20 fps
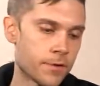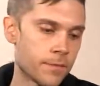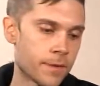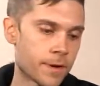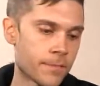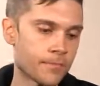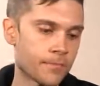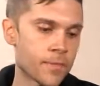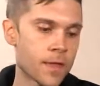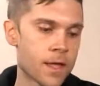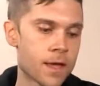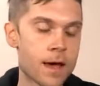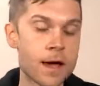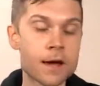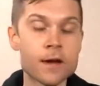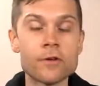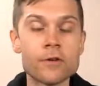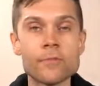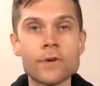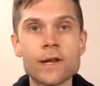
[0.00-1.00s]
But I'm
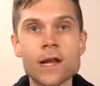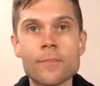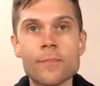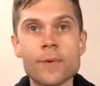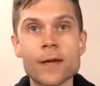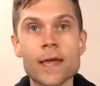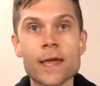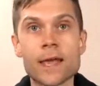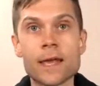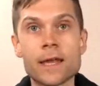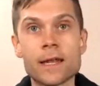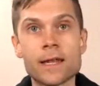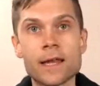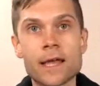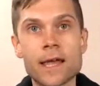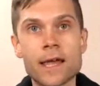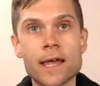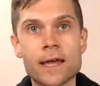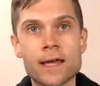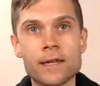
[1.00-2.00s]
gonna read up again
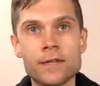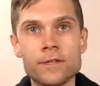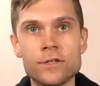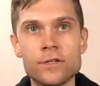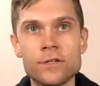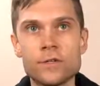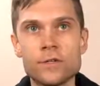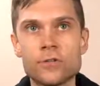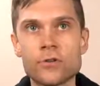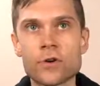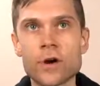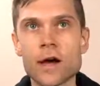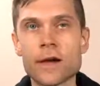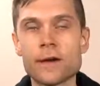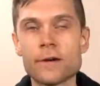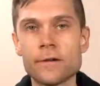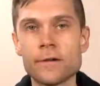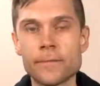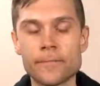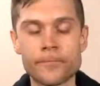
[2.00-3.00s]
and
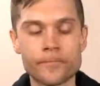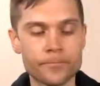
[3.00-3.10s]
trial